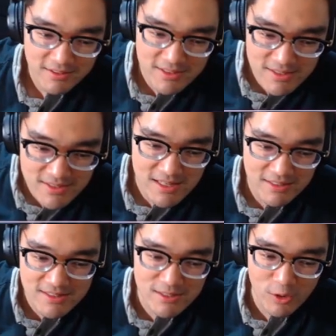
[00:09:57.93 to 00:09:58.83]
This is
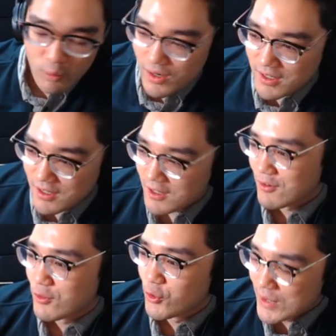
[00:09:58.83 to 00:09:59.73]
it. This is the one.
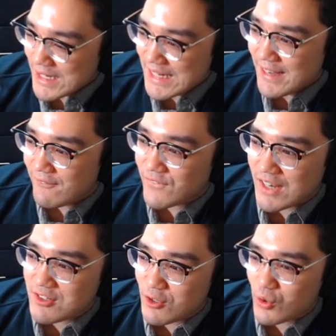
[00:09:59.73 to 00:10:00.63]
Three
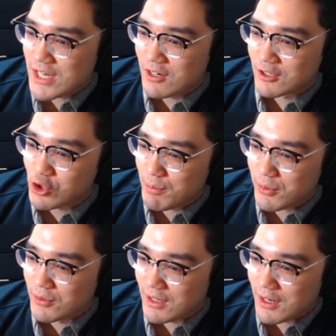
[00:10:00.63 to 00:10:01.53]
five-stars right here. A
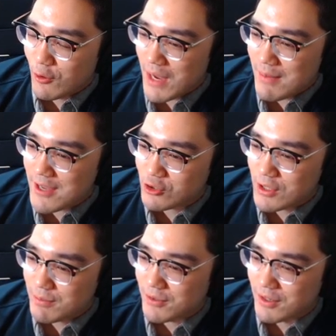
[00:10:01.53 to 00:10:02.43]
triple. Oh, baby, a
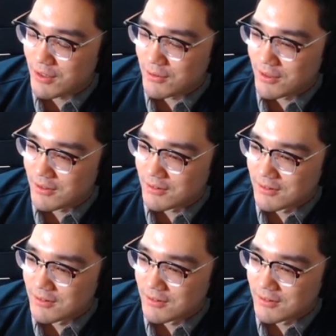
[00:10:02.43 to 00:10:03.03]
triple. Oh, no.